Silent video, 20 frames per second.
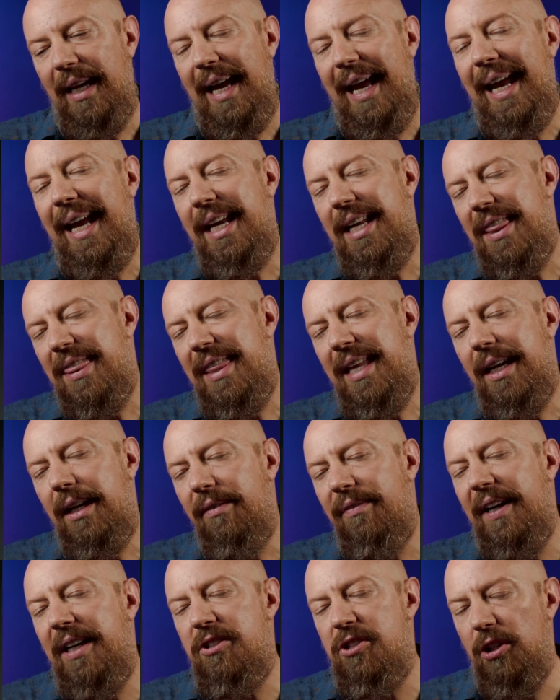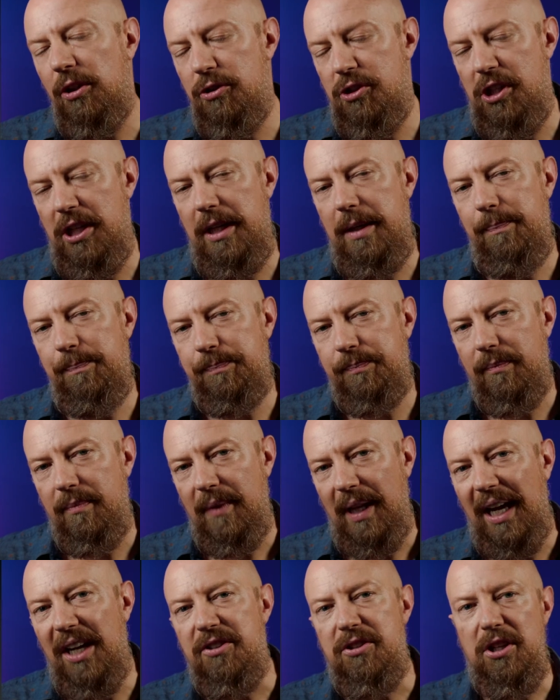Think of HLG
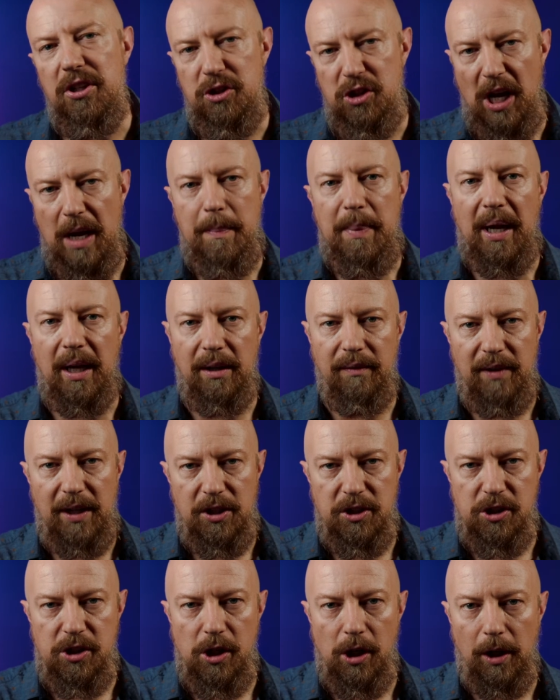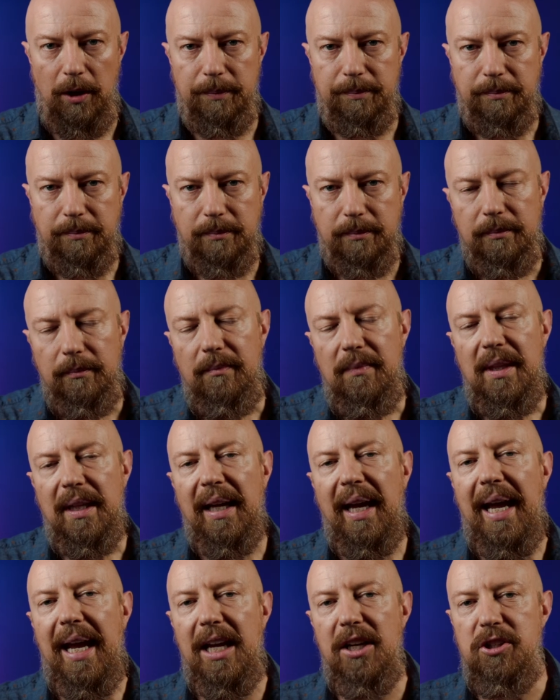as the JPEG of HDR.
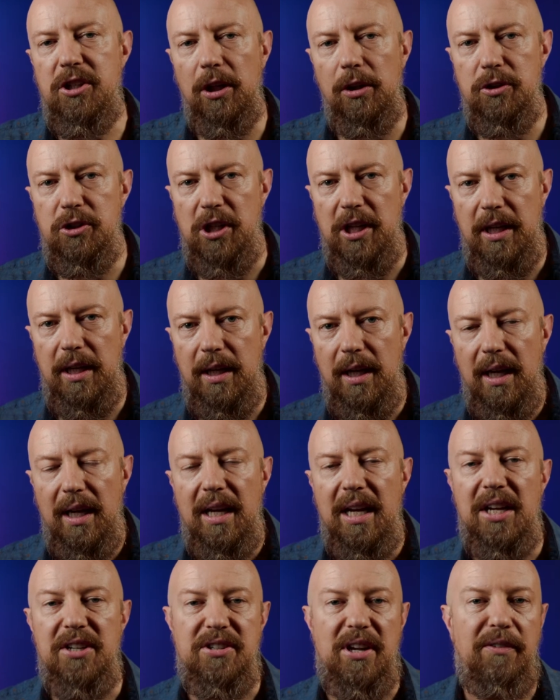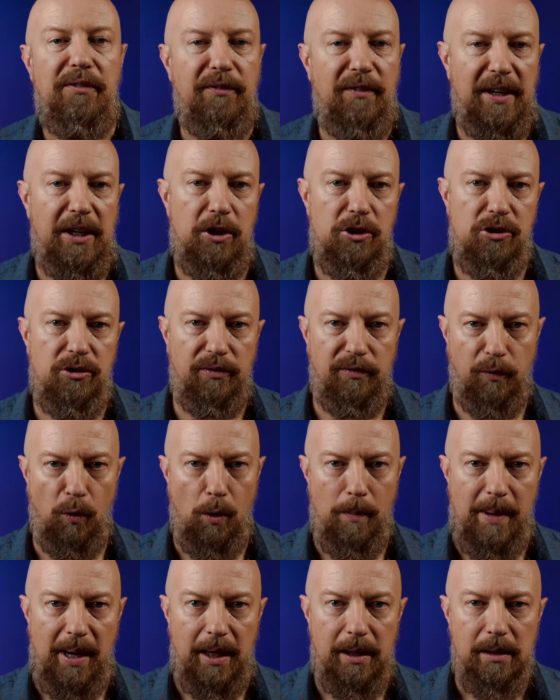HLG is a finished
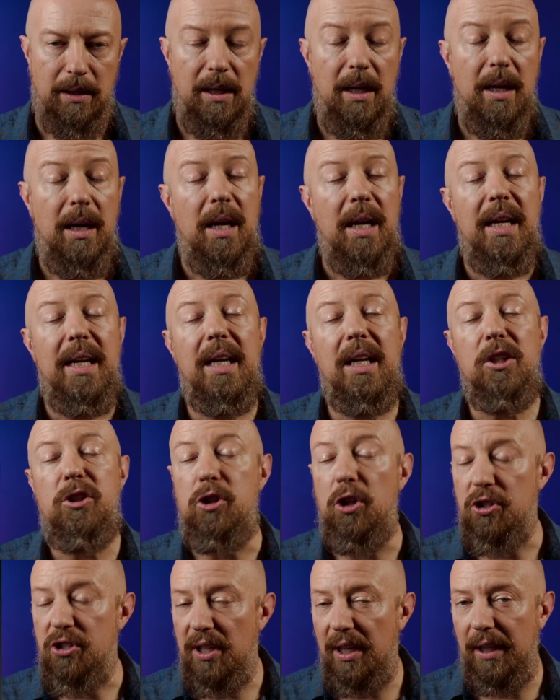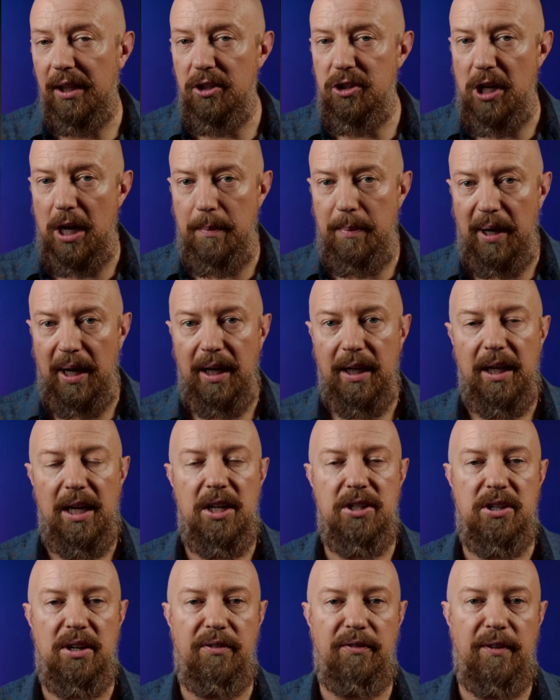format. Just like a JPEG
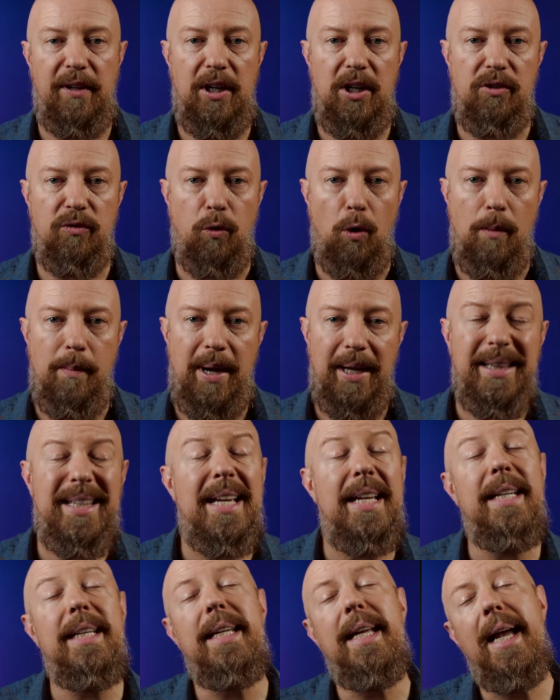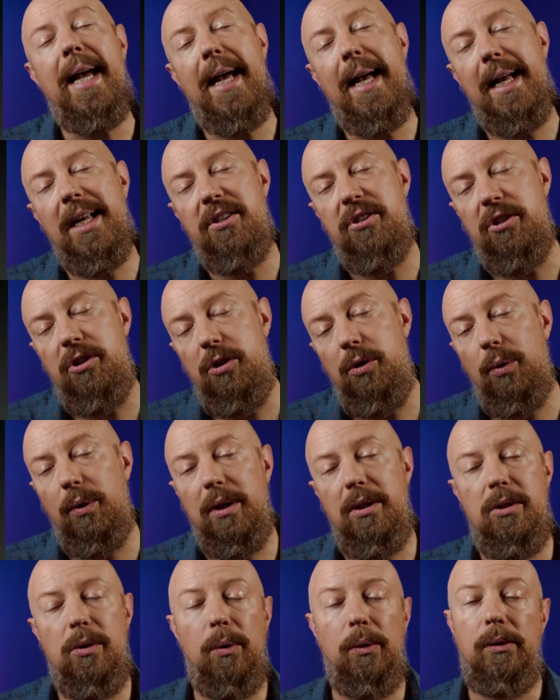is a finished format that, yes, you
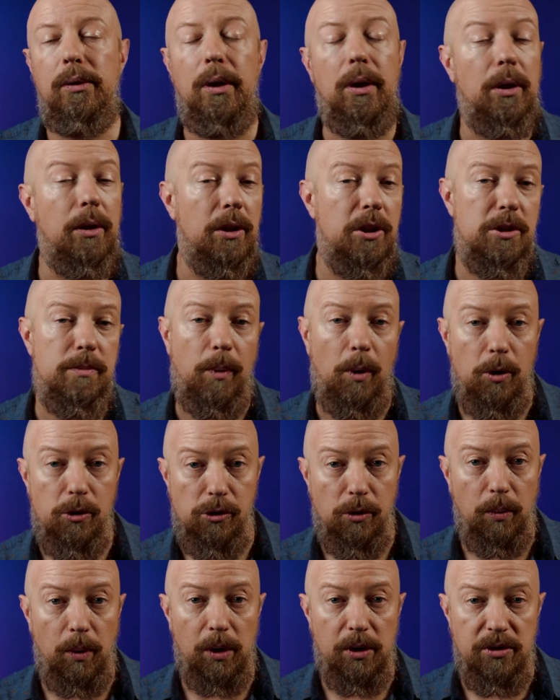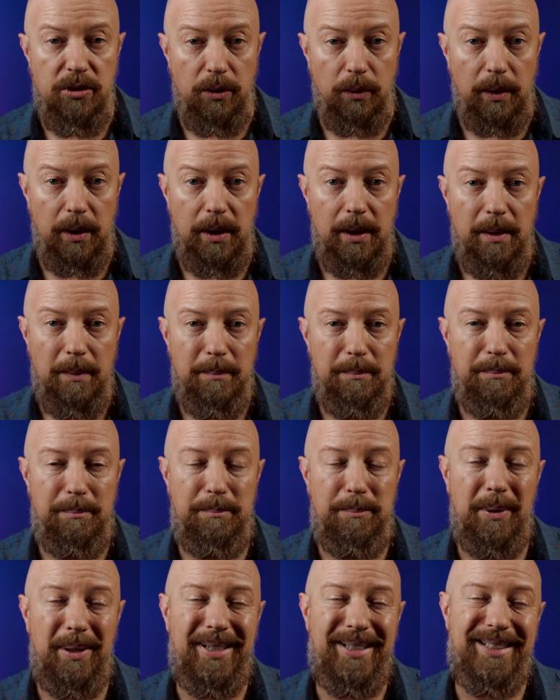can do a little exposure work to it,
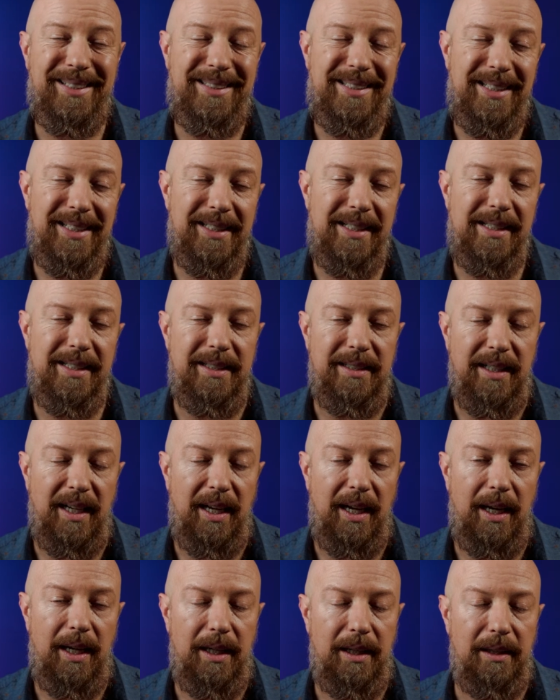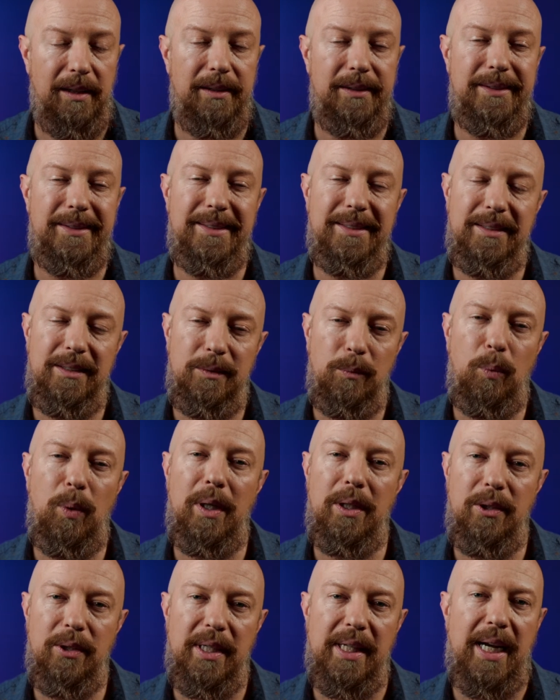but at the end of the day,
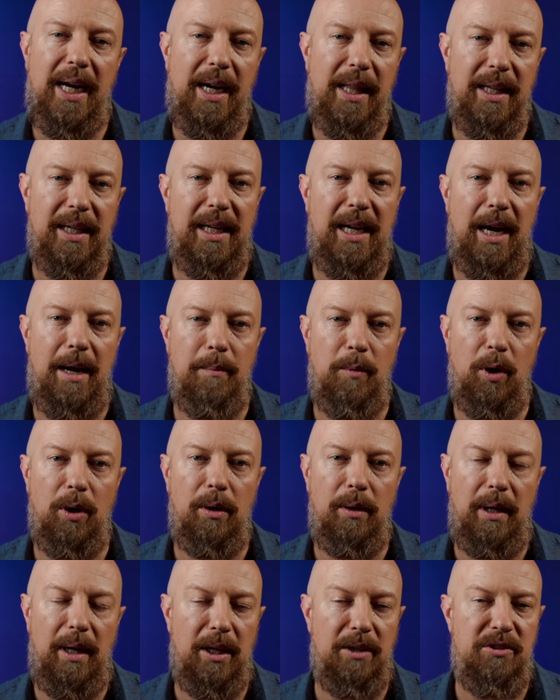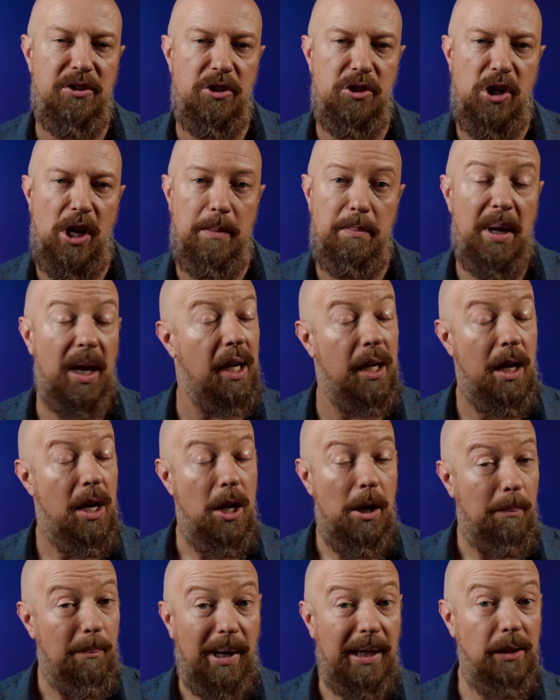what you get out of the camera as a JPEG
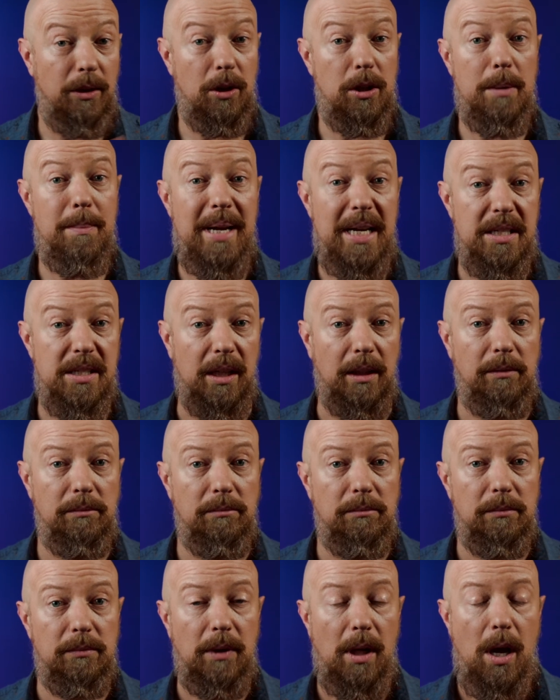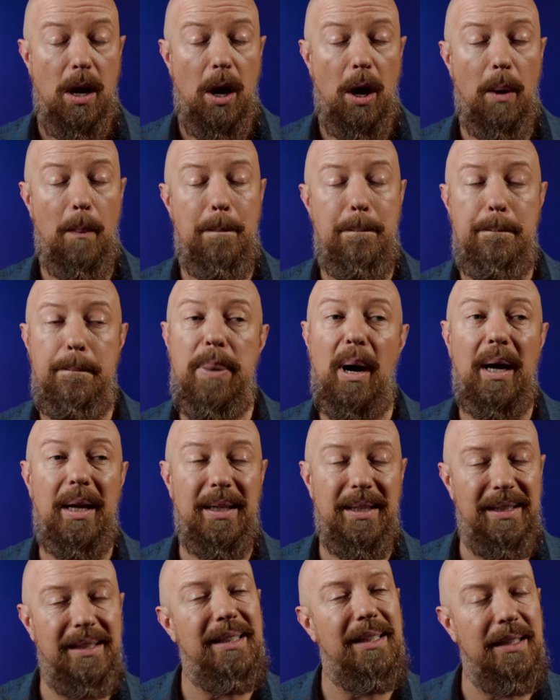might look amazing, but
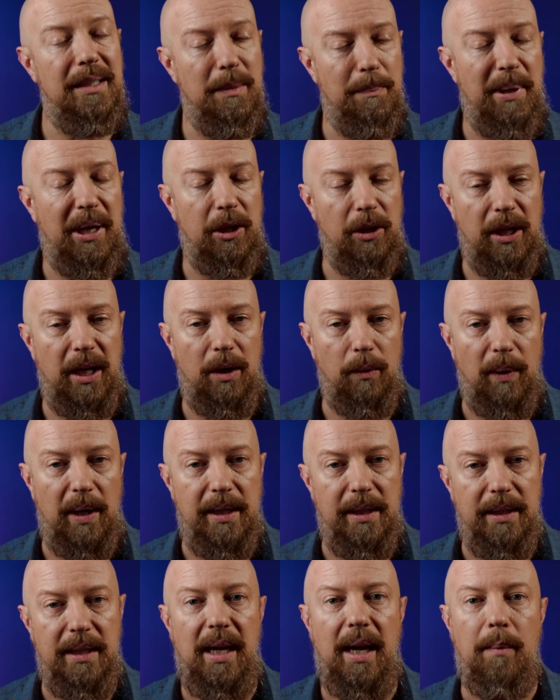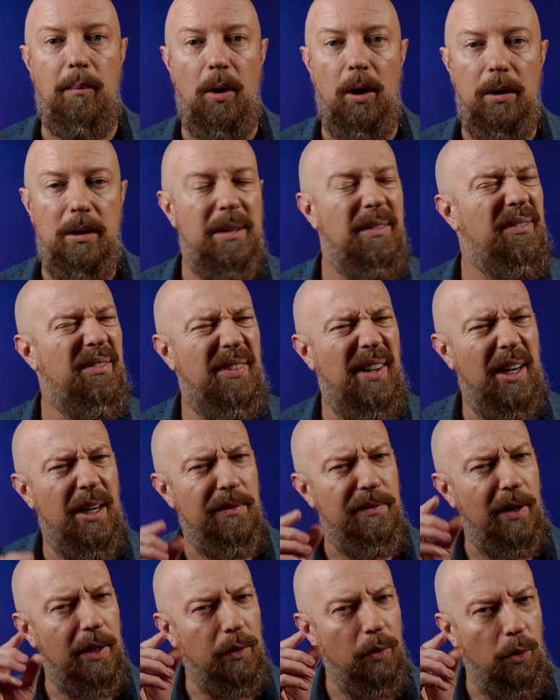you better get it right in camera. Very,
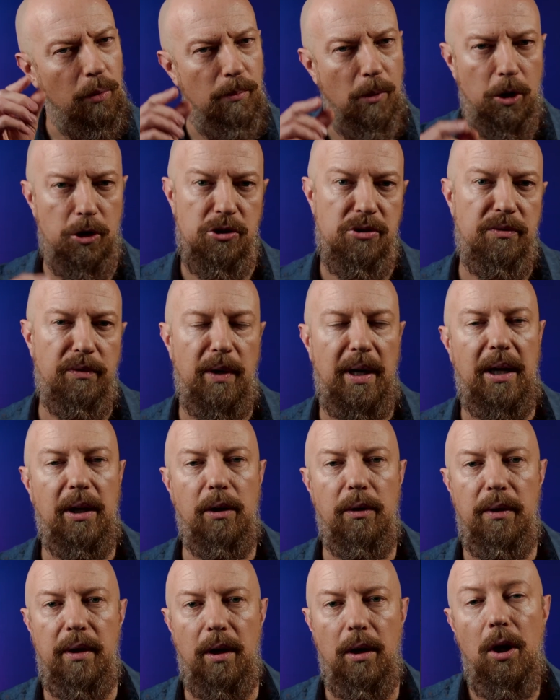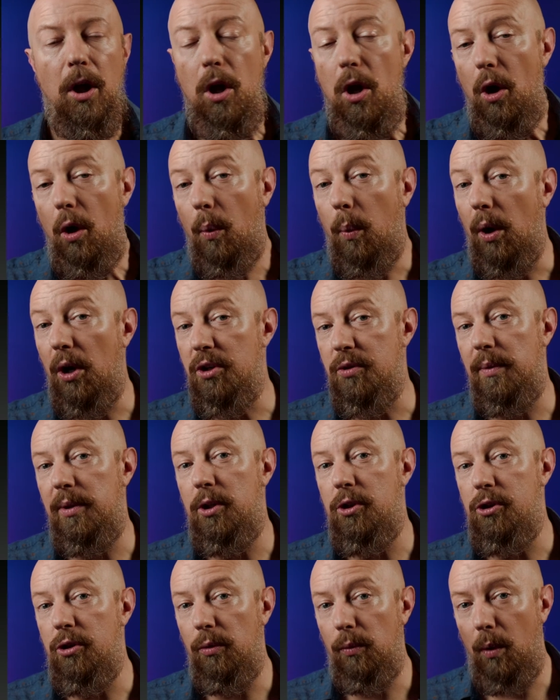very little margin for error there. Whereas when you
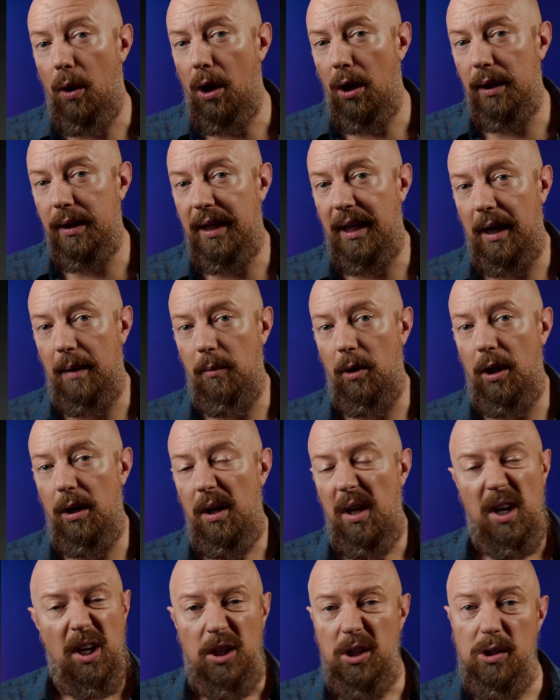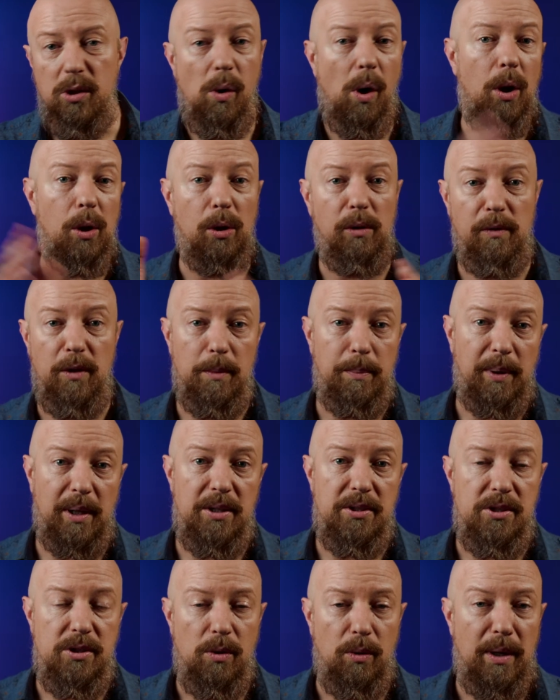shoot RAW in camera, you can go all over the
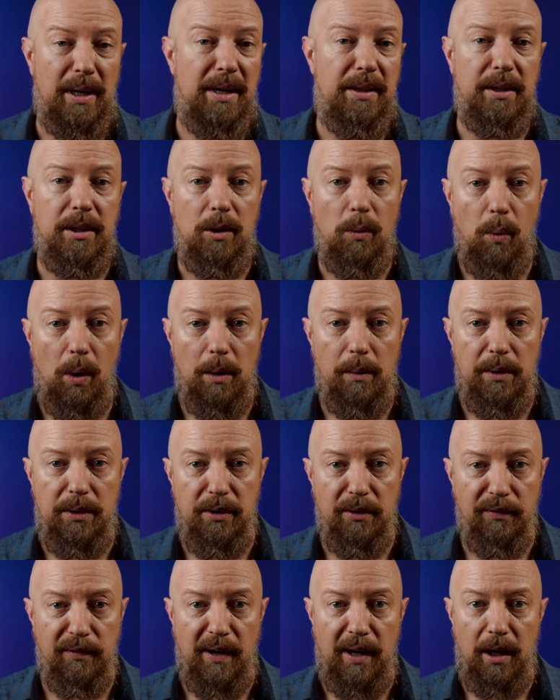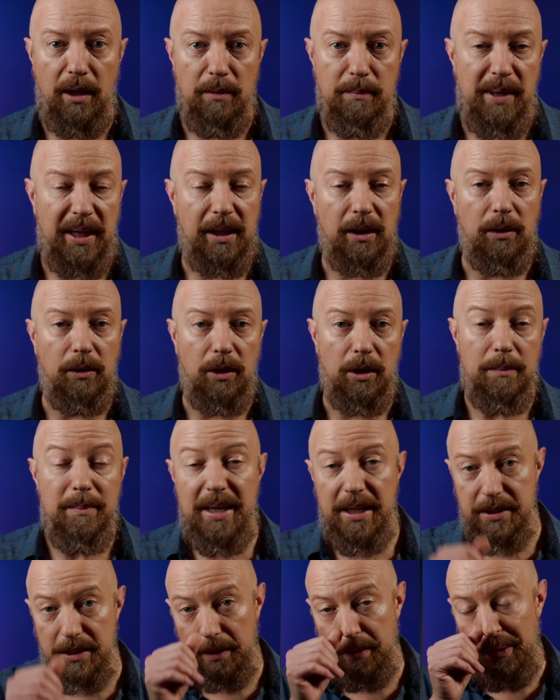place and do anything you want with your file and make it look
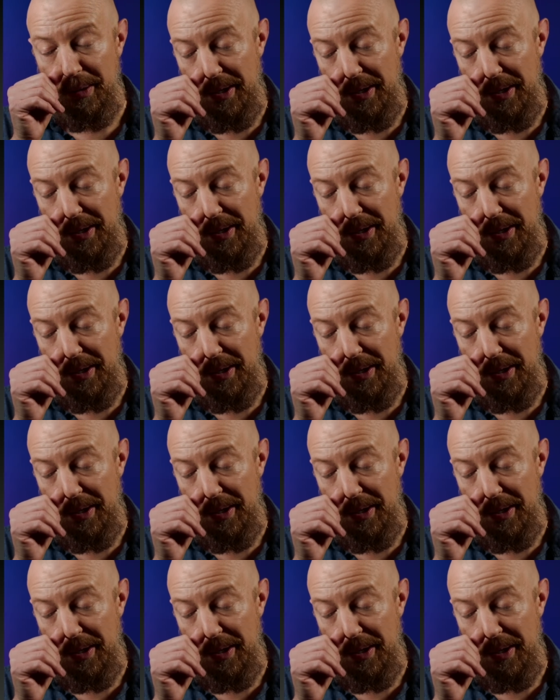amazing.